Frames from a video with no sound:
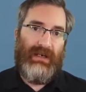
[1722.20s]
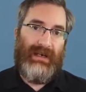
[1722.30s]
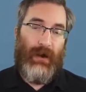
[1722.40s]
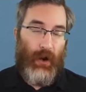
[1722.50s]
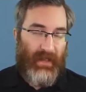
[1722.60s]

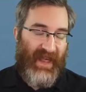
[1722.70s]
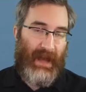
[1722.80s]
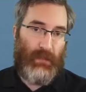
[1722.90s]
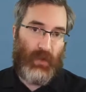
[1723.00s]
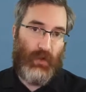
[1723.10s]
on
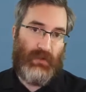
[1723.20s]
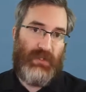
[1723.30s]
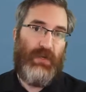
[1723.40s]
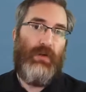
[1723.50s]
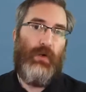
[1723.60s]
that Pearl
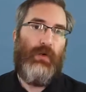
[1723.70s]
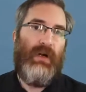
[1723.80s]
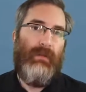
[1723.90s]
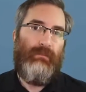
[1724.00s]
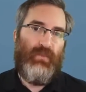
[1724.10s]
2,
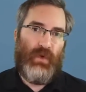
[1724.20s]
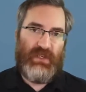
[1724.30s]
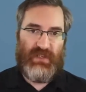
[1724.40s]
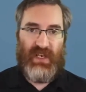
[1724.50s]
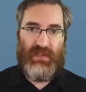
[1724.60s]
which
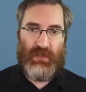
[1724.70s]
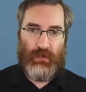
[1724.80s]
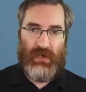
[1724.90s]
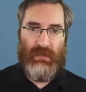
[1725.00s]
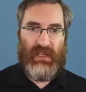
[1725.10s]
is then
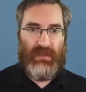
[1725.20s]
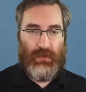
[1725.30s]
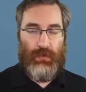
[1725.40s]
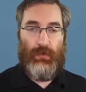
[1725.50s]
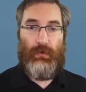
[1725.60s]
streaming
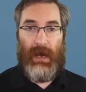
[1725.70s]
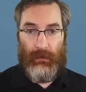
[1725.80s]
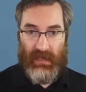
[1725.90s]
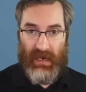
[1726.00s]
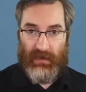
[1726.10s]
to
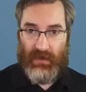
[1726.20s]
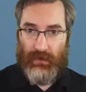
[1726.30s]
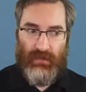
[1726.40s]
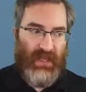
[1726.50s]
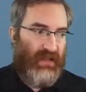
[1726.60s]
Crowdcast.
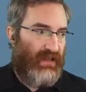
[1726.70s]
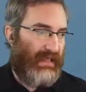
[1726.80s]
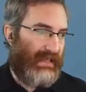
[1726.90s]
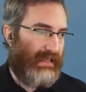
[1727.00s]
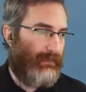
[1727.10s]

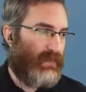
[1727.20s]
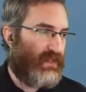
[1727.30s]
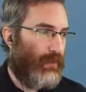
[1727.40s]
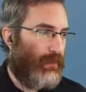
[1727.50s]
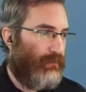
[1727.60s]

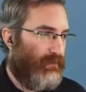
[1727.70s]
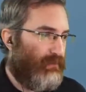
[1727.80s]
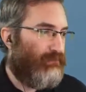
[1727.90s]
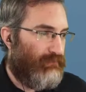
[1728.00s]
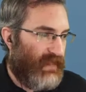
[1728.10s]
So,
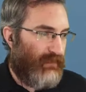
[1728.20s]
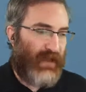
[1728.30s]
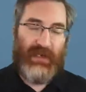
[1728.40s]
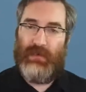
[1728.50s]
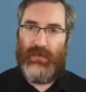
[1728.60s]
in
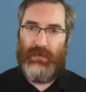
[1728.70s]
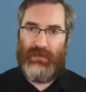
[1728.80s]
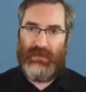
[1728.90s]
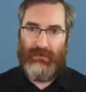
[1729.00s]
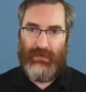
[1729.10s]
fact,
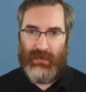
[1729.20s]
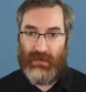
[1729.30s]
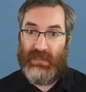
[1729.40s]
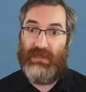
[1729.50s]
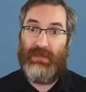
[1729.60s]
you're
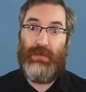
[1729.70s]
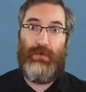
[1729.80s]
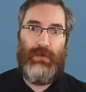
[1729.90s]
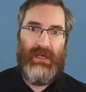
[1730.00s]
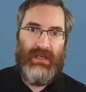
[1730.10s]
seeing
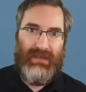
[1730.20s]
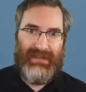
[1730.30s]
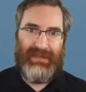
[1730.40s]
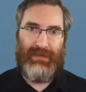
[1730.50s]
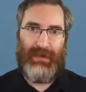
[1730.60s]
two
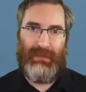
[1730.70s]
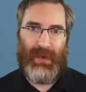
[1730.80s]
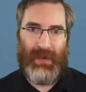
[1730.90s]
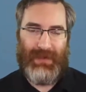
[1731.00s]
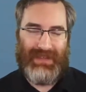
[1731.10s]
different
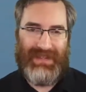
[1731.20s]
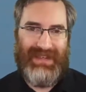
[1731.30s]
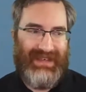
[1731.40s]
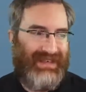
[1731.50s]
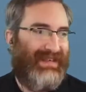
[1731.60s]
Pearls
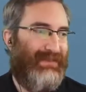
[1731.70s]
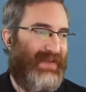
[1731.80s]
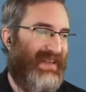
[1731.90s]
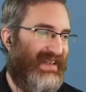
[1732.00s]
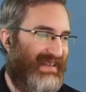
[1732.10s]

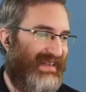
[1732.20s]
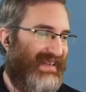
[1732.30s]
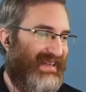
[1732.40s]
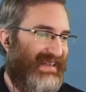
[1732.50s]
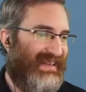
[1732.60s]
in
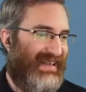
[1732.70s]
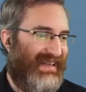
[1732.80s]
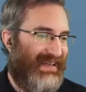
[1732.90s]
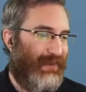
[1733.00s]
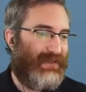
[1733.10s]

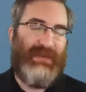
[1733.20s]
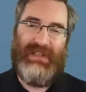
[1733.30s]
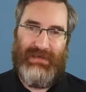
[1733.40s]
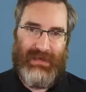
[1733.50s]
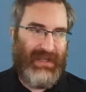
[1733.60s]

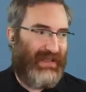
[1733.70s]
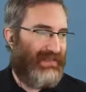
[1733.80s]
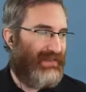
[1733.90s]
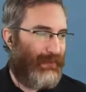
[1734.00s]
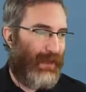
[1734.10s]
ultimately feeding
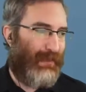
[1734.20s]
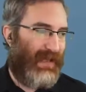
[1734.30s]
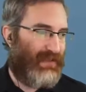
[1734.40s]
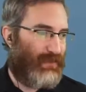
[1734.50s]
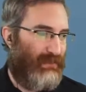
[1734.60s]
the
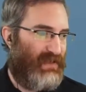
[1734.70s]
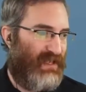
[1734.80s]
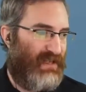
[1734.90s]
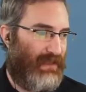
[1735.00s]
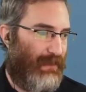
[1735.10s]
Crowdcast stream
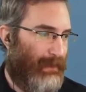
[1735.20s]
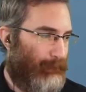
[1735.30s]
today, Jerry.